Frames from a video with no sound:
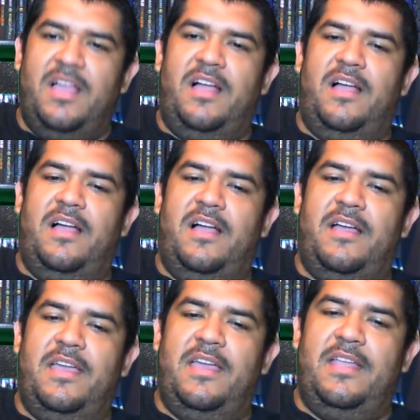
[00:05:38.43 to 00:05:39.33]

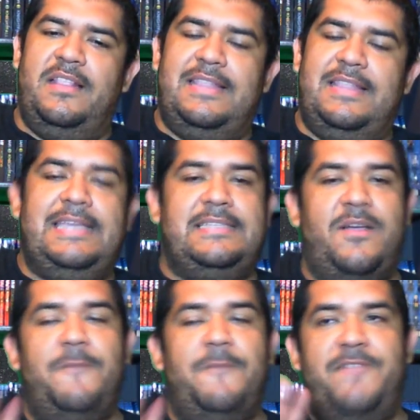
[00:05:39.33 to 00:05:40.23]
And this
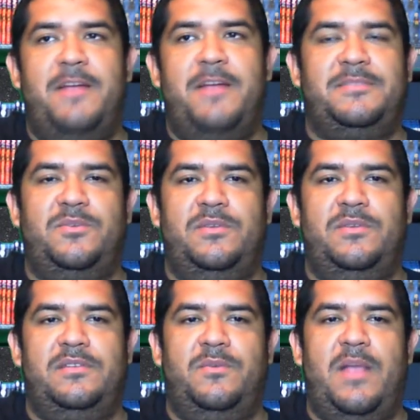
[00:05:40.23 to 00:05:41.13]
confirms
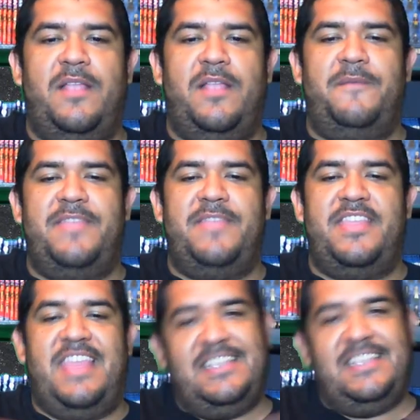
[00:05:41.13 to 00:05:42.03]
one of the
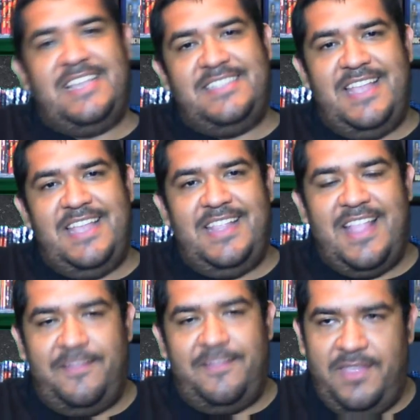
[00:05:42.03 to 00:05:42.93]
things I said in
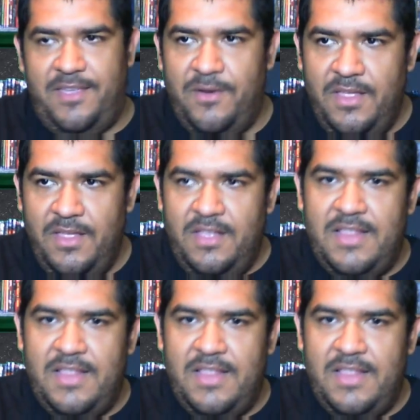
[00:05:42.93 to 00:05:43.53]
that video,